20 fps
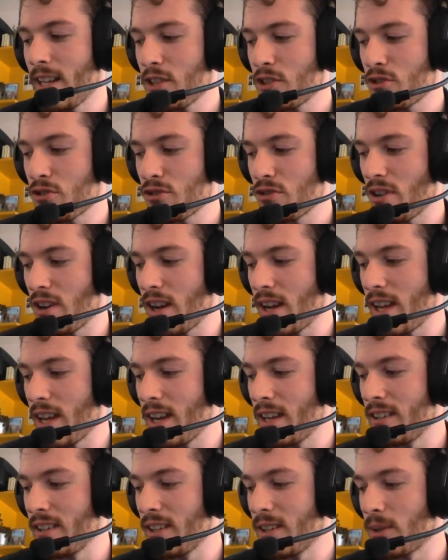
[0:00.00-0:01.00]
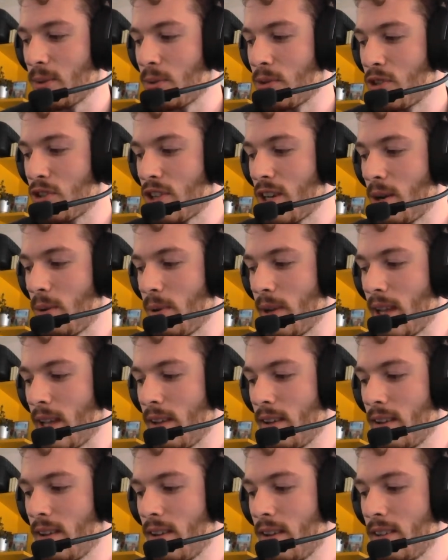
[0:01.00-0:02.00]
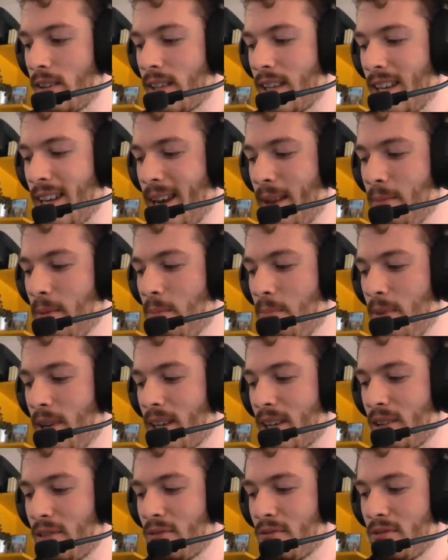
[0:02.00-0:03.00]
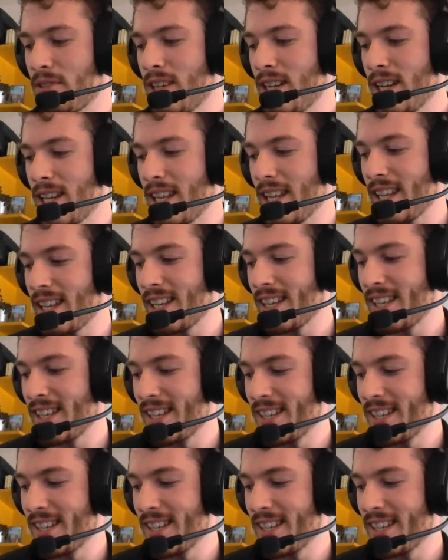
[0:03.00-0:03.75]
Let's try another one, shall we? Okay, let me pick a really